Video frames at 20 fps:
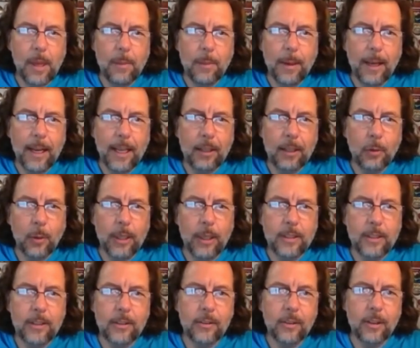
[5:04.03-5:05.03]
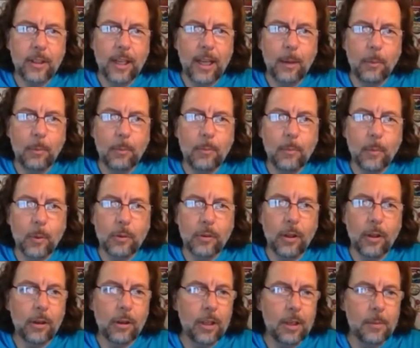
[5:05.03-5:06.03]
my late 20s that I was
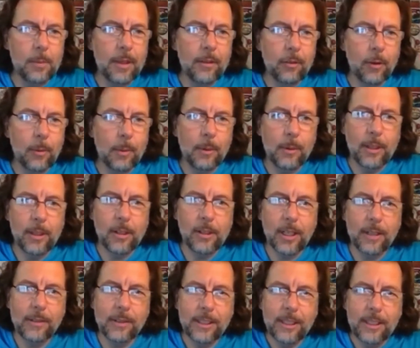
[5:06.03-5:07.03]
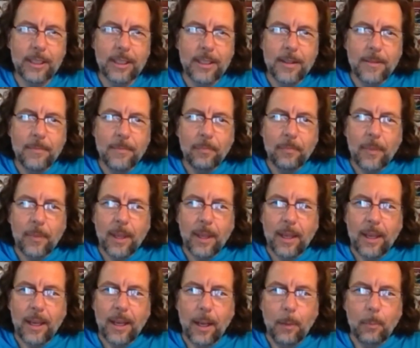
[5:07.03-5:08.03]
not going to be a Formula One driver,
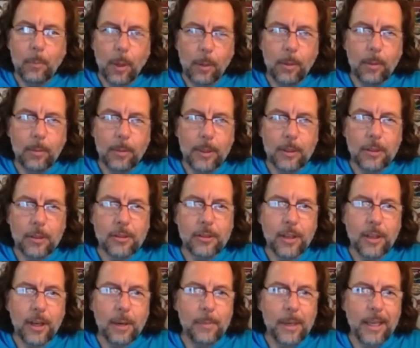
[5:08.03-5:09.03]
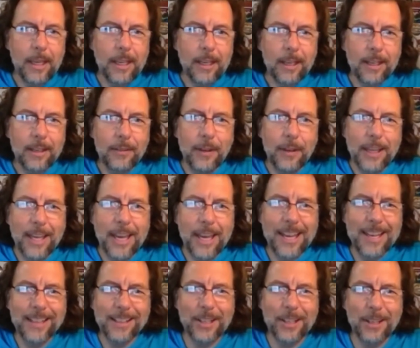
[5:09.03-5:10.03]
and I probably should start making a living
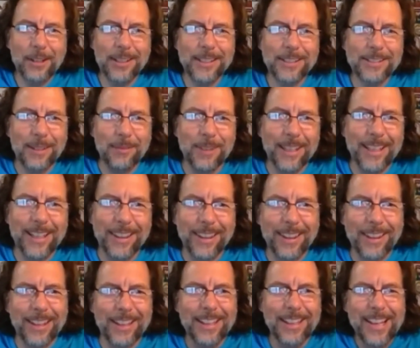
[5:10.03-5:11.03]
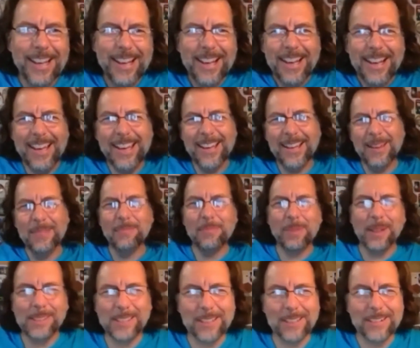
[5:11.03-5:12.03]
doing something other than
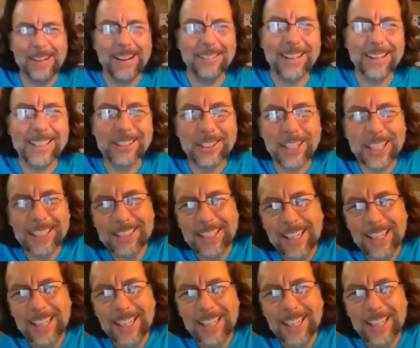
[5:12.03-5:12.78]
punting around racetracks.